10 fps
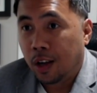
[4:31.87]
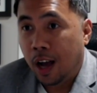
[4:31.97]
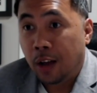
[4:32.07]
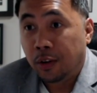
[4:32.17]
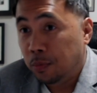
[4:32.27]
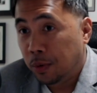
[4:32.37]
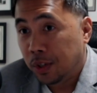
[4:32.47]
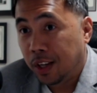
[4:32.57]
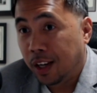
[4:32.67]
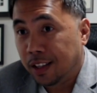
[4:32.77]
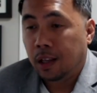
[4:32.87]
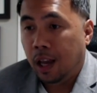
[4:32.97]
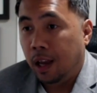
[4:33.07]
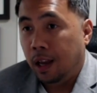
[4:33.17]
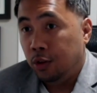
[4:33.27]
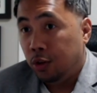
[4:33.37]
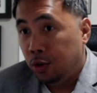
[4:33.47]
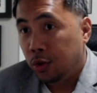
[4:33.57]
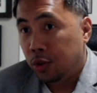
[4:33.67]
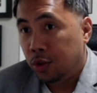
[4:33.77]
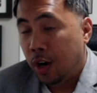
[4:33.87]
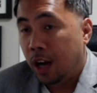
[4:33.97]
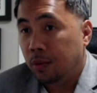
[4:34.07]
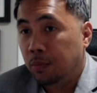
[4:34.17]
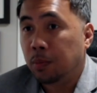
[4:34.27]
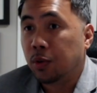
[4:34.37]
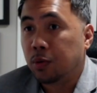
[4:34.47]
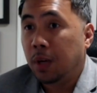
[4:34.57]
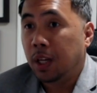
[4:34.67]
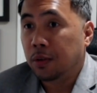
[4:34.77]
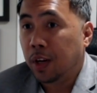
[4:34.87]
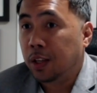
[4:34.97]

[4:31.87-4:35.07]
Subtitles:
100%, and you use your other people's money, right?